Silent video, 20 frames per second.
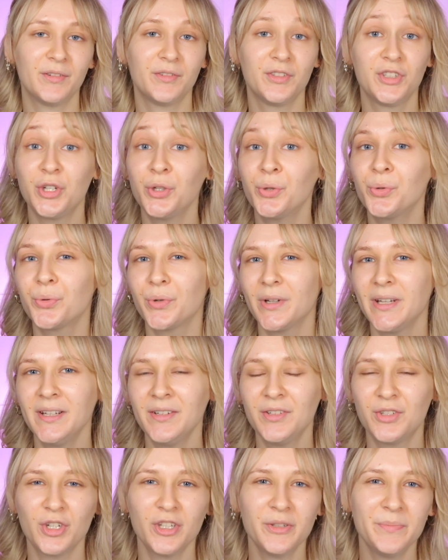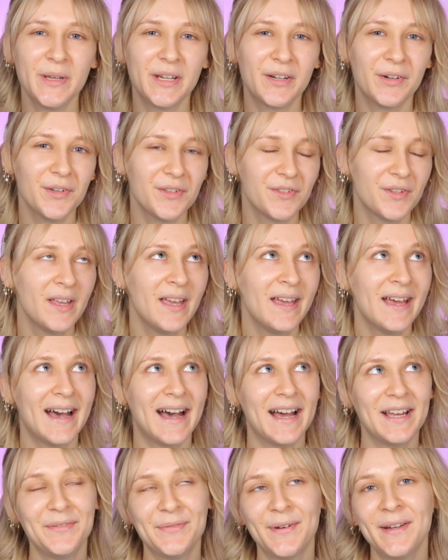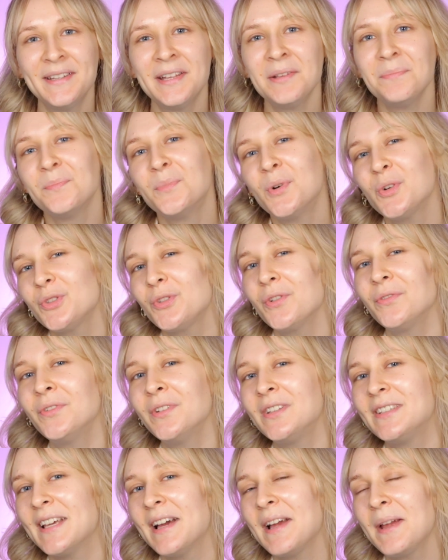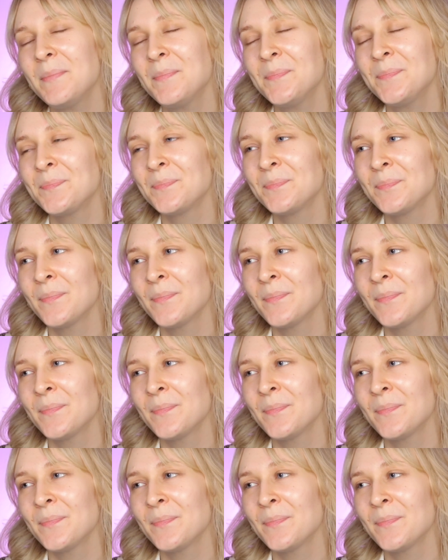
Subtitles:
jewelry, just because I find that most of the time